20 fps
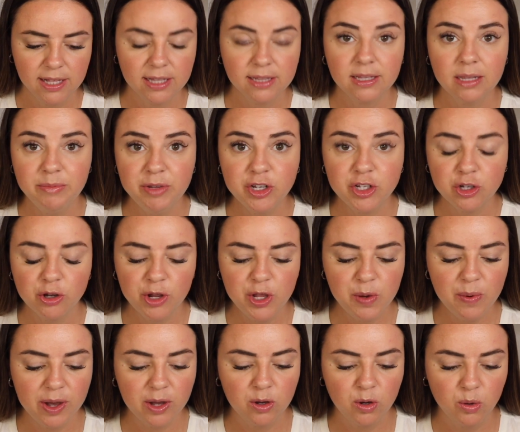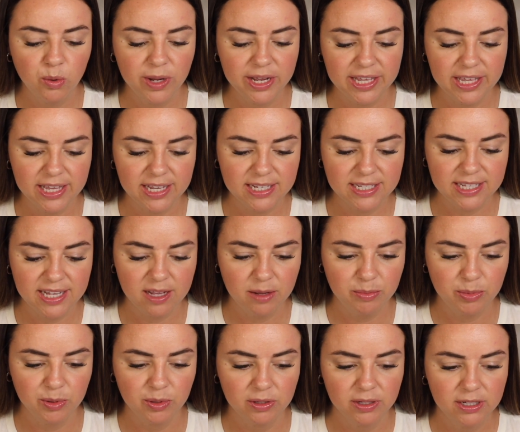Let me show you a quick
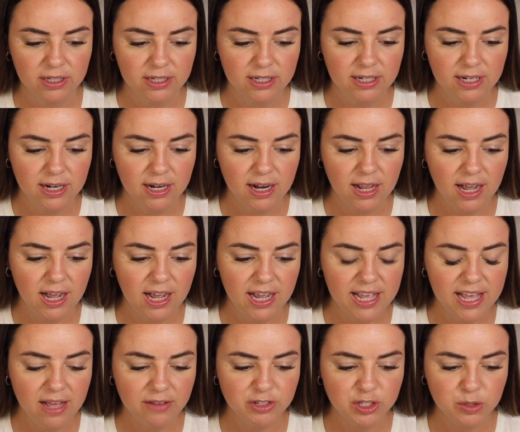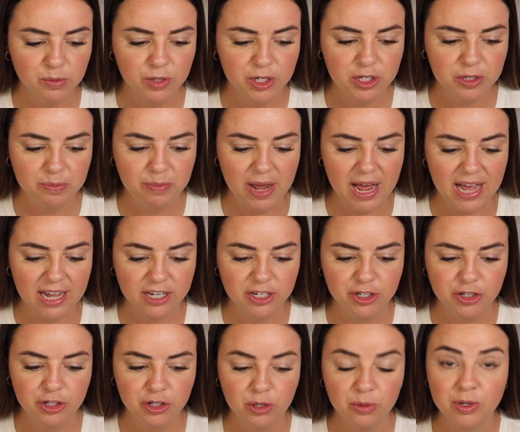example. I have switched back
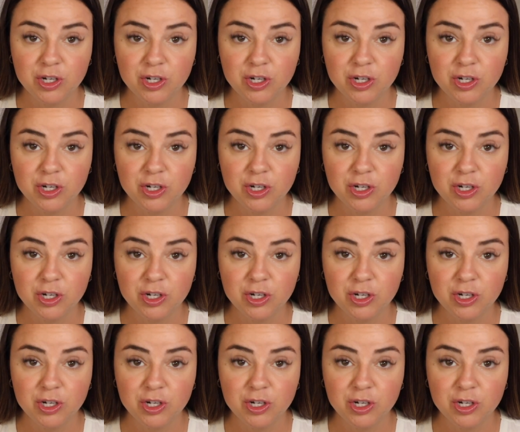to